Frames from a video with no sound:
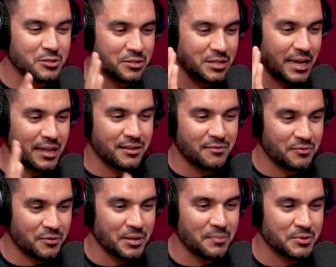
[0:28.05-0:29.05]
to that
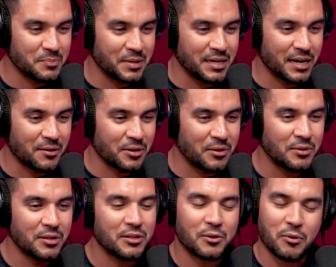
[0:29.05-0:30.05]
for them to be
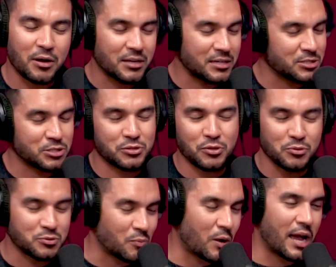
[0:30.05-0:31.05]
narrow, the quality just
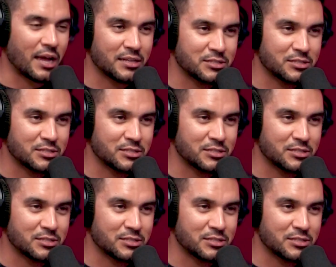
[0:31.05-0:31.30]
goes away.